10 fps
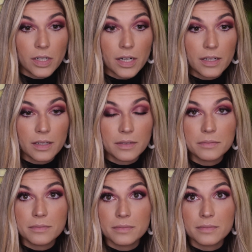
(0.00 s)
trying
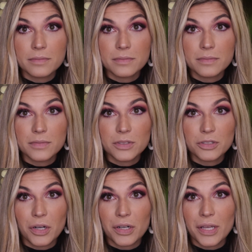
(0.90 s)

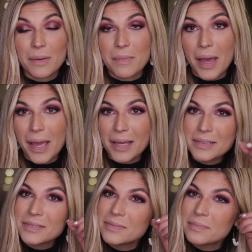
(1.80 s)
to get my
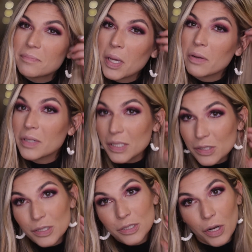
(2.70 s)

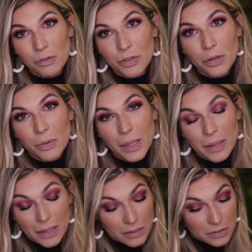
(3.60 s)
research on real
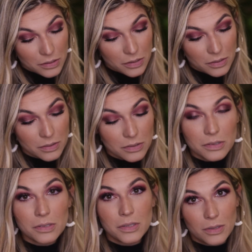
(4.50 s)
quickly.
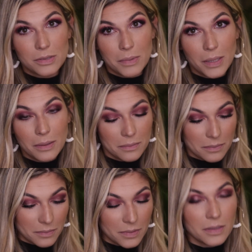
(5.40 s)
Excuse me.
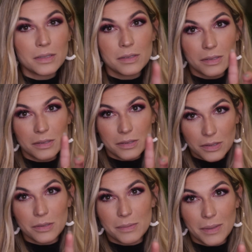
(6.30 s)

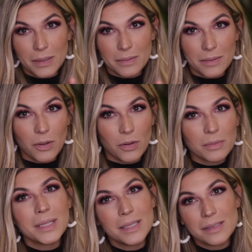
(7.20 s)
Excuse me. Hold,
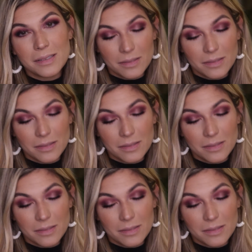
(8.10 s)
please.